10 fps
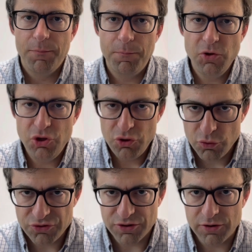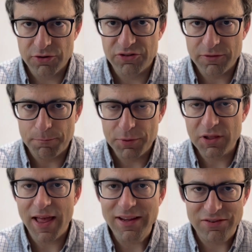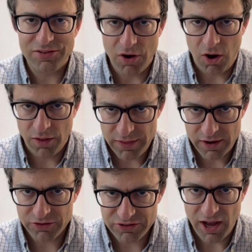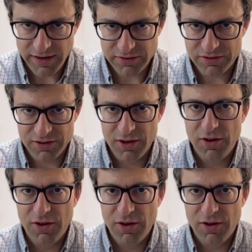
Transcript: users place on their sites.